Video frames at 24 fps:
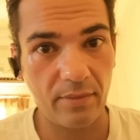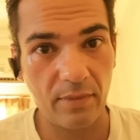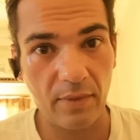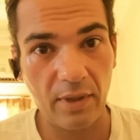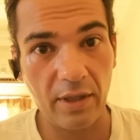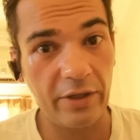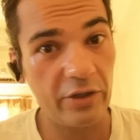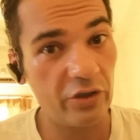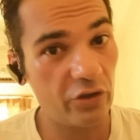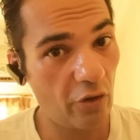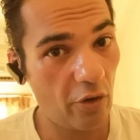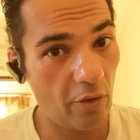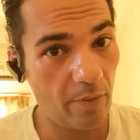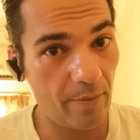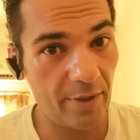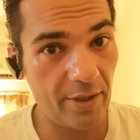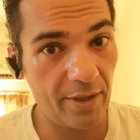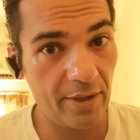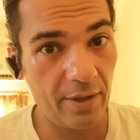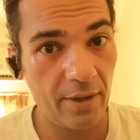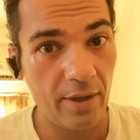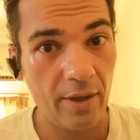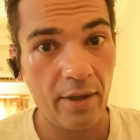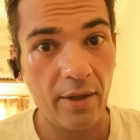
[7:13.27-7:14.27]
In
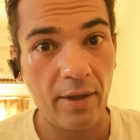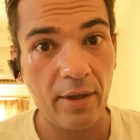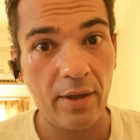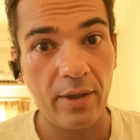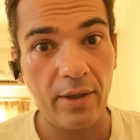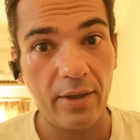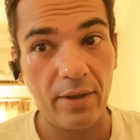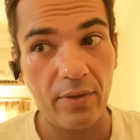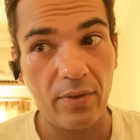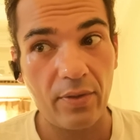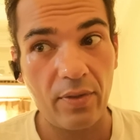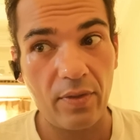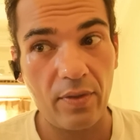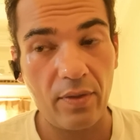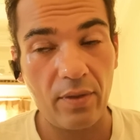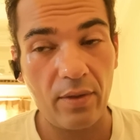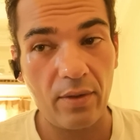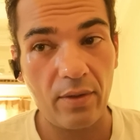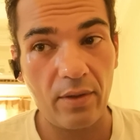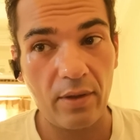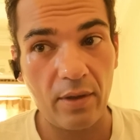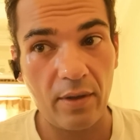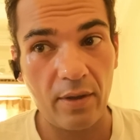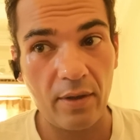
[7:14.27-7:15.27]
Germany,
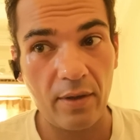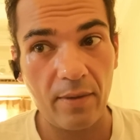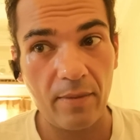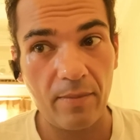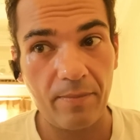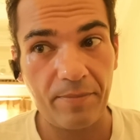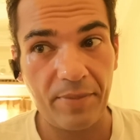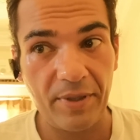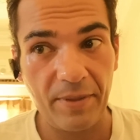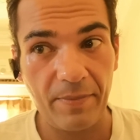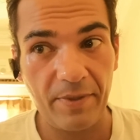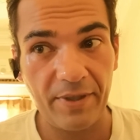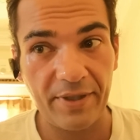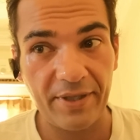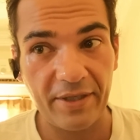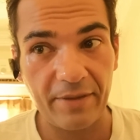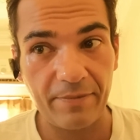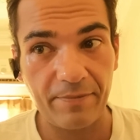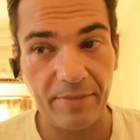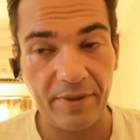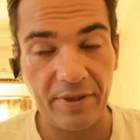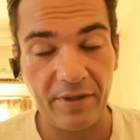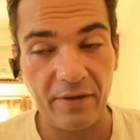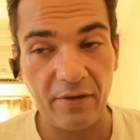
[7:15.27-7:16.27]
the people
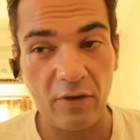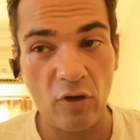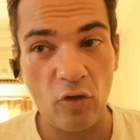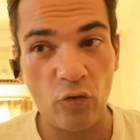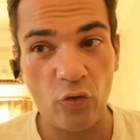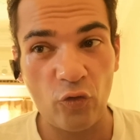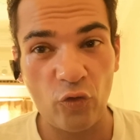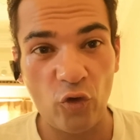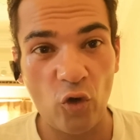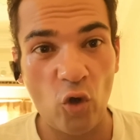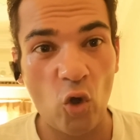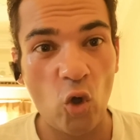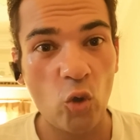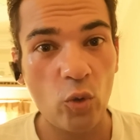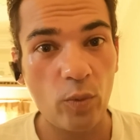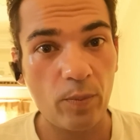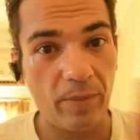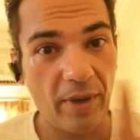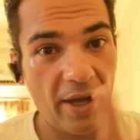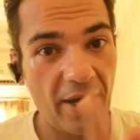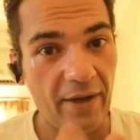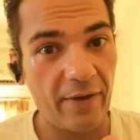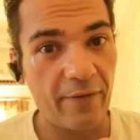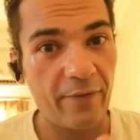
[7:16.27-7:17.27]
that been flown
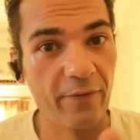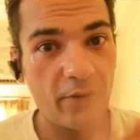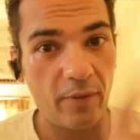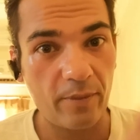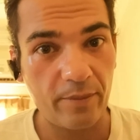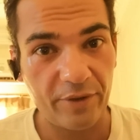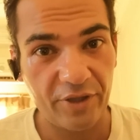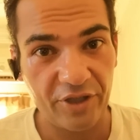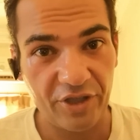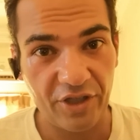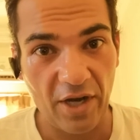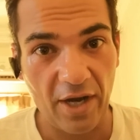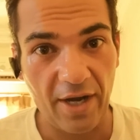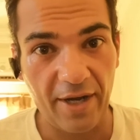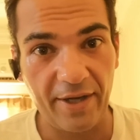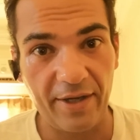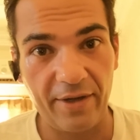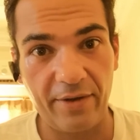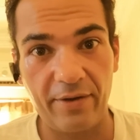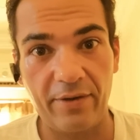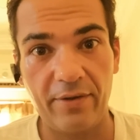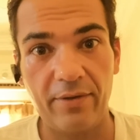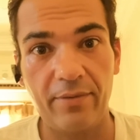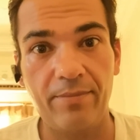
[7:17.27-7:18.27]
back from
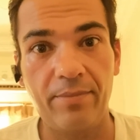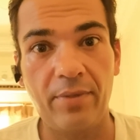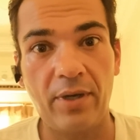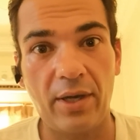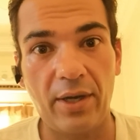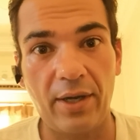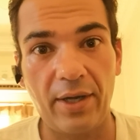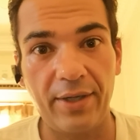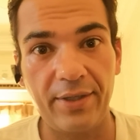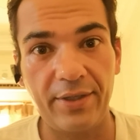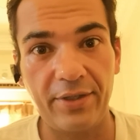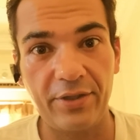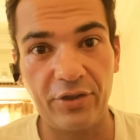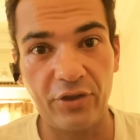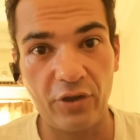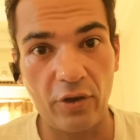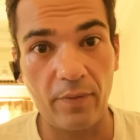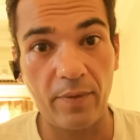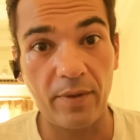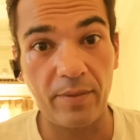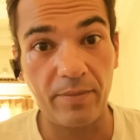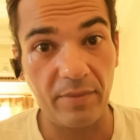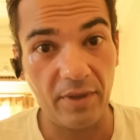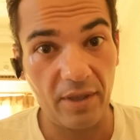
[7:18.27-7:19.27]
China by the
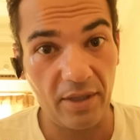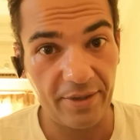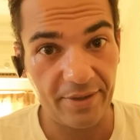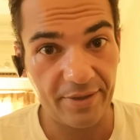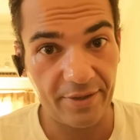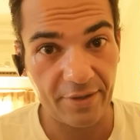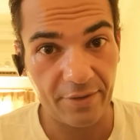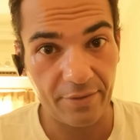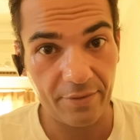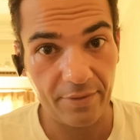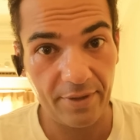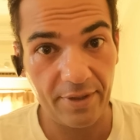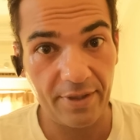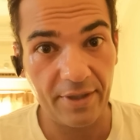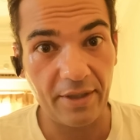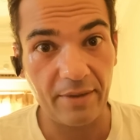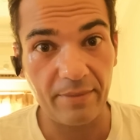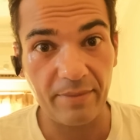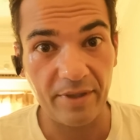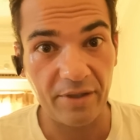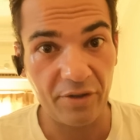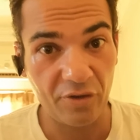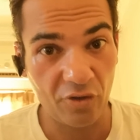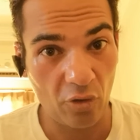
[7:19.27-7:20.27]
German military, they
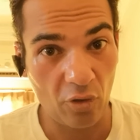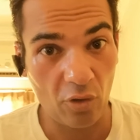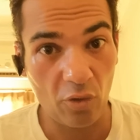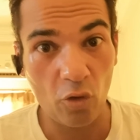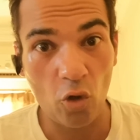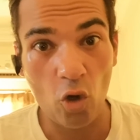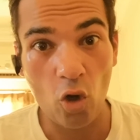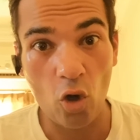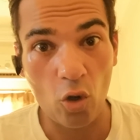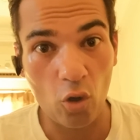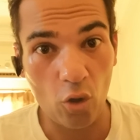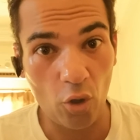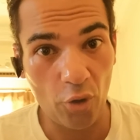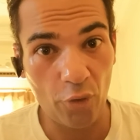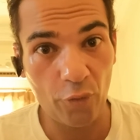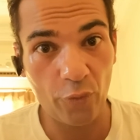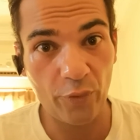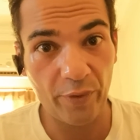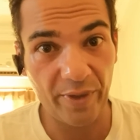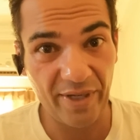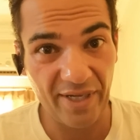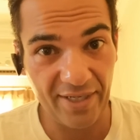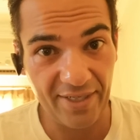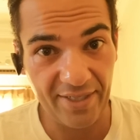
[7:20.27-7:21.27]
were now all
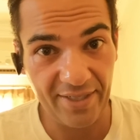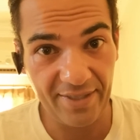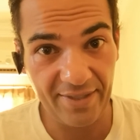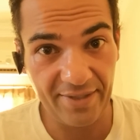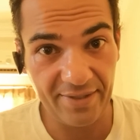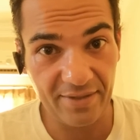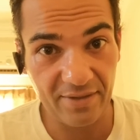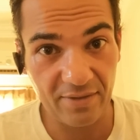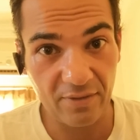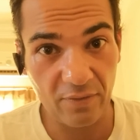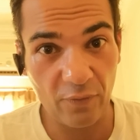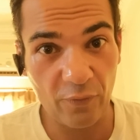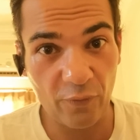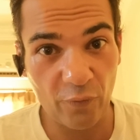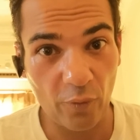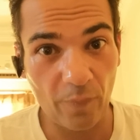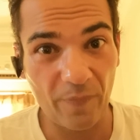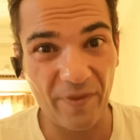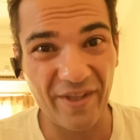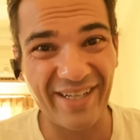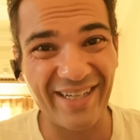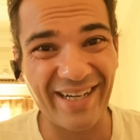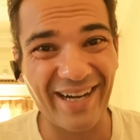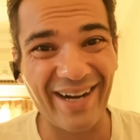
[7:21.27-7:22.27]
released from
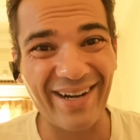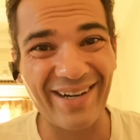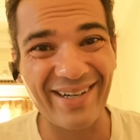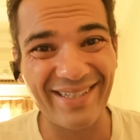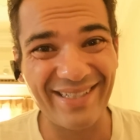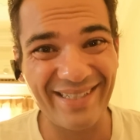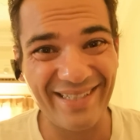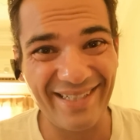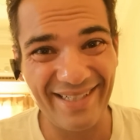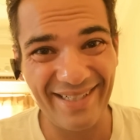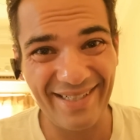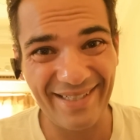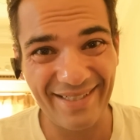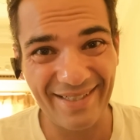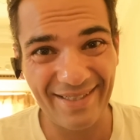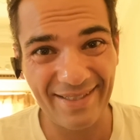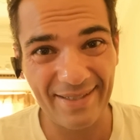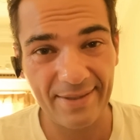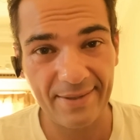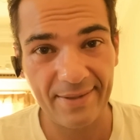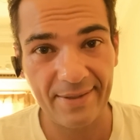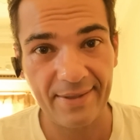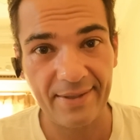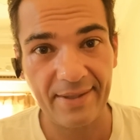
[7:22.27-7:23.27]
the quarantine
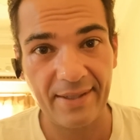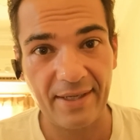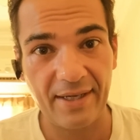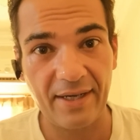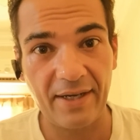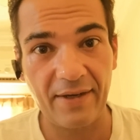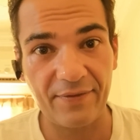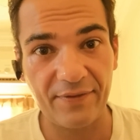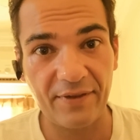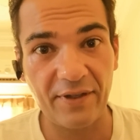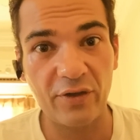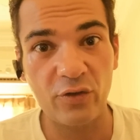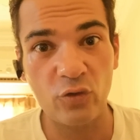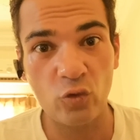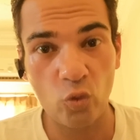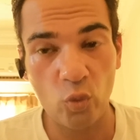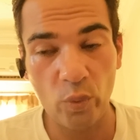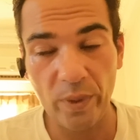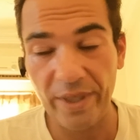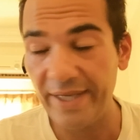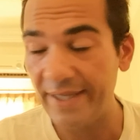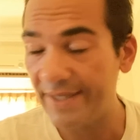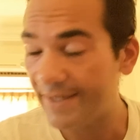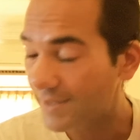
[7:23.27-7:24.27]
after 2
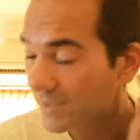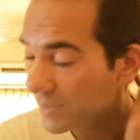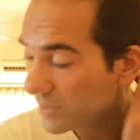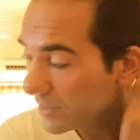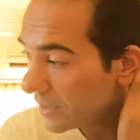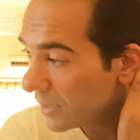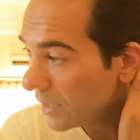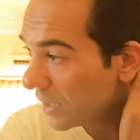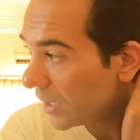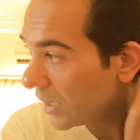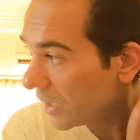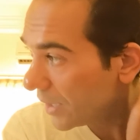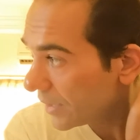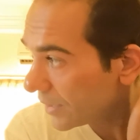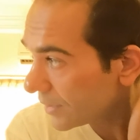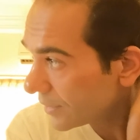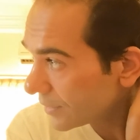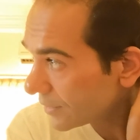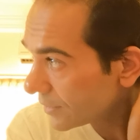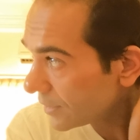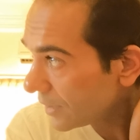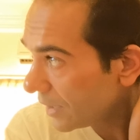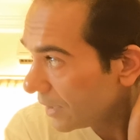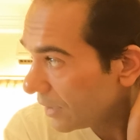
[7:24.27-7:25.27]
weeks,
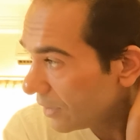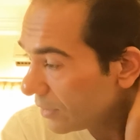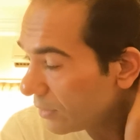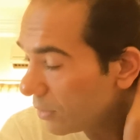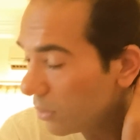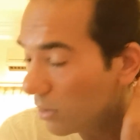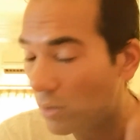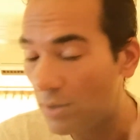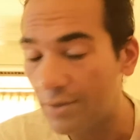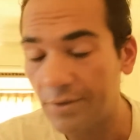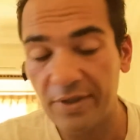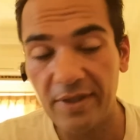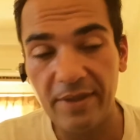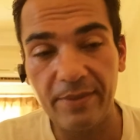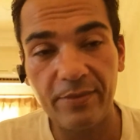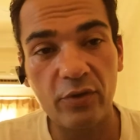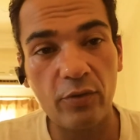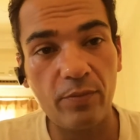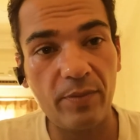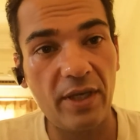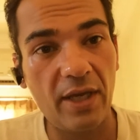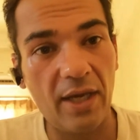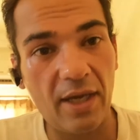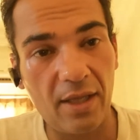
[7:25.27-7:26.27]
and they all seem to
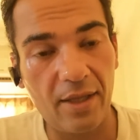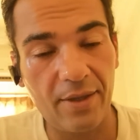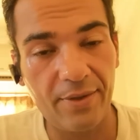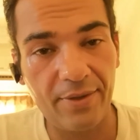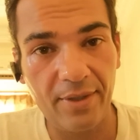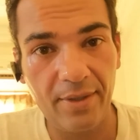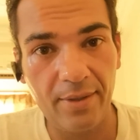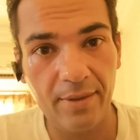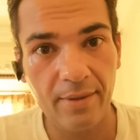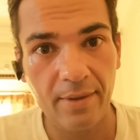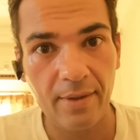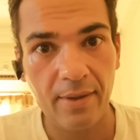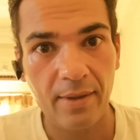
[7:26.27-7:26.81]
be healthy.